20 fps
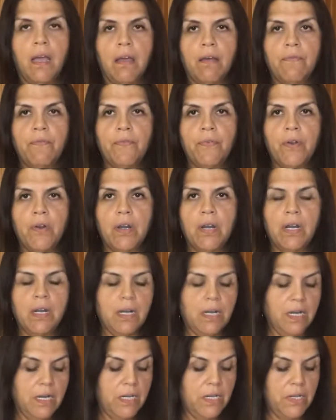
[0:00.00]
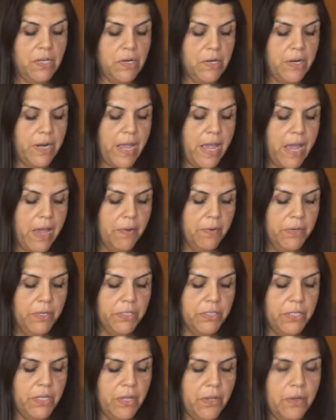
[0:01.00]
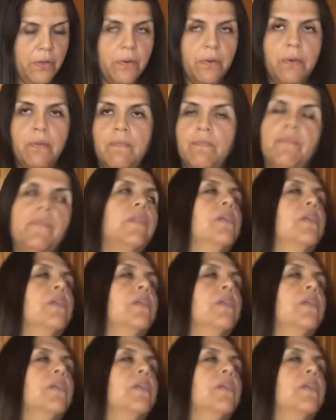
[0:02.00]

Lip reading: for, you know, an hour or so.